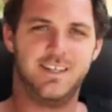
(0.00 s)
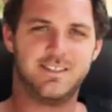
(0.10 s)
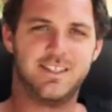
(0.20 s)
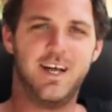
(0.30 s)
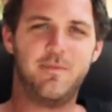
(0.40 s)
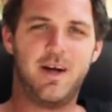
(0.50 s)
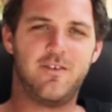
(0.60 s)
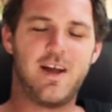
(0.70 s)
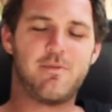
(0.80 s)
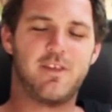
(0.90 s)
So that about
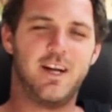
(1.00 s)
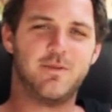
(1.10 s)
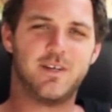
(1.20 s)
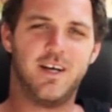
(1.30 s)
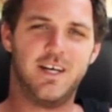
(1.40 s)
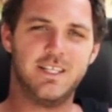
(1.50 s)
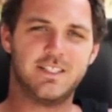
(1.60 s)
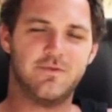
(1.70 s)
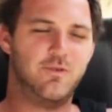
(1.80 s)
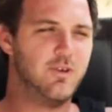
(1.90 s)
wraps it up,
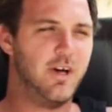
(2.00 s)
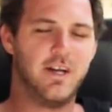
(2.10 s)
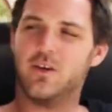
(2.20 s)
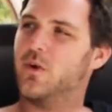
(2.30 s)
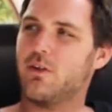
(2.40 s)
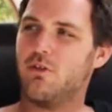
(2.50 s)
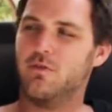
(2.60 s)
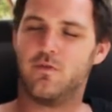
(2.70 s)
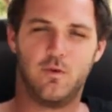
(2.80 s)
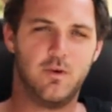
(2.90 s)
guys. If you got any
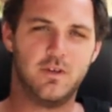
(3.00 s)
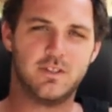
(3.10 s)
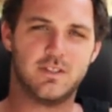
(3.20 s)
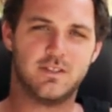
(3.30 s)
questions for us,